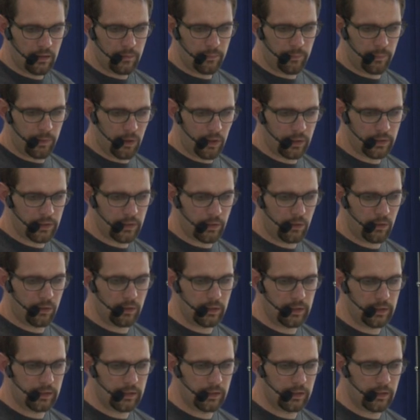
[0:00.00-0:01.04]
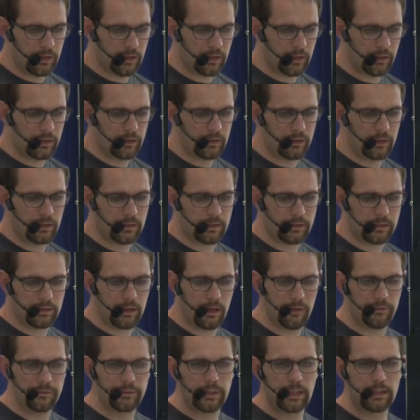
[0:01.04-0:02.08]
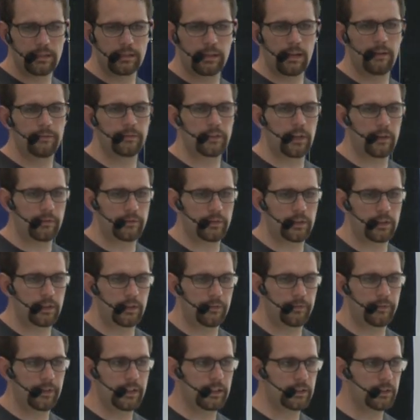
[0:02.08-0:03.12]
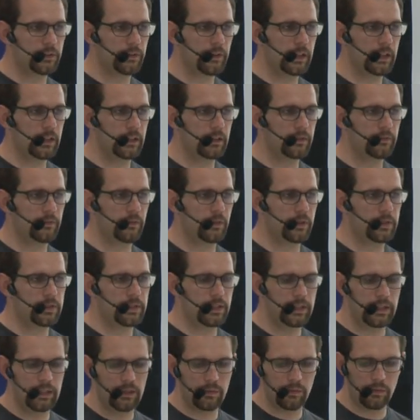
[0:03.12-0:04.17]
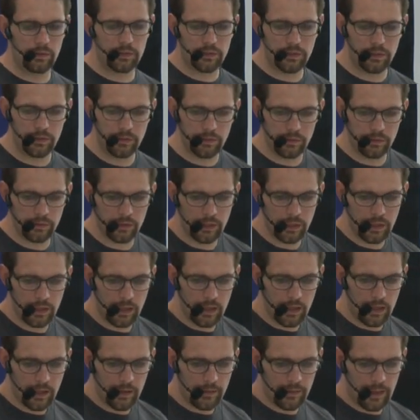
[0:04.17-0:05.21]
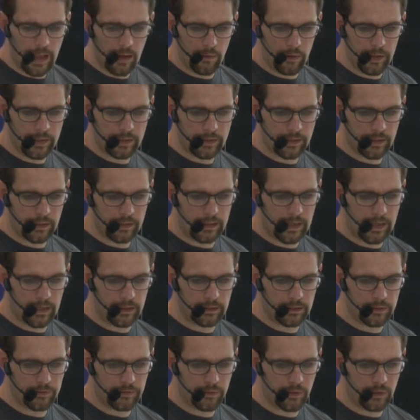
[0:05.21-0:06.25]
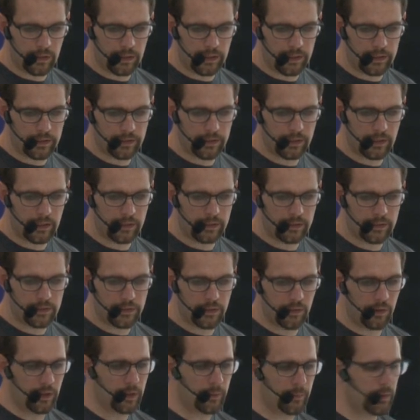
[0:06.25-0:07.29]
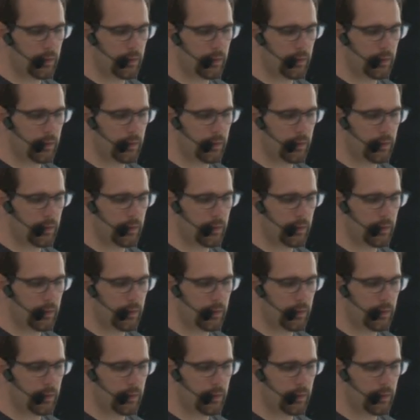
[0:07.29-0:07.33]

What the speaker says: plot only the stuff that's left after the filtering for z equals true, now I see a negative correlation. And this joint